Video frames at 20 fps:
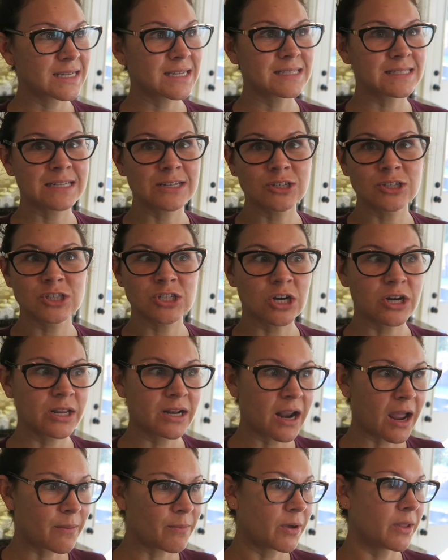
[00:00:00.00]
I get dinner
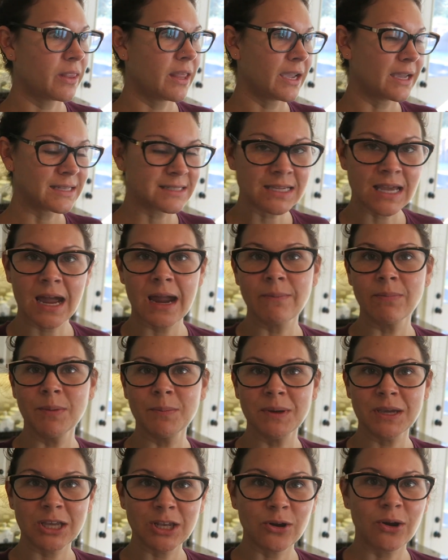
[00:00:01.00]
started, I'm on like a time
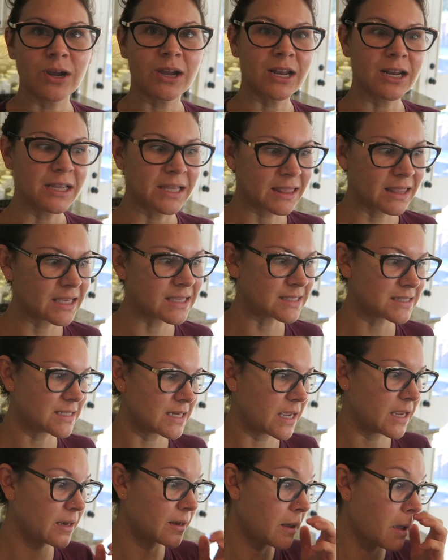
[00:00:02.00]
limit. You know, I gotta get things
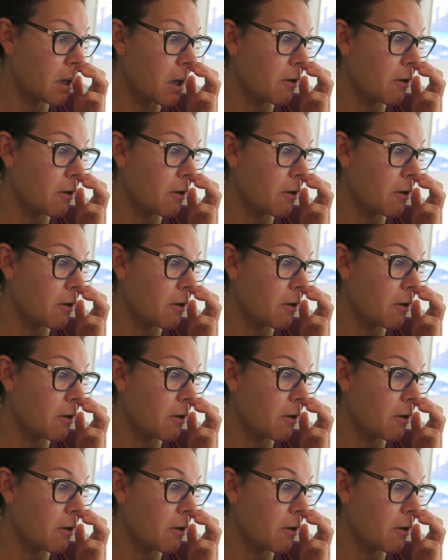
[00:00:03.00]
done.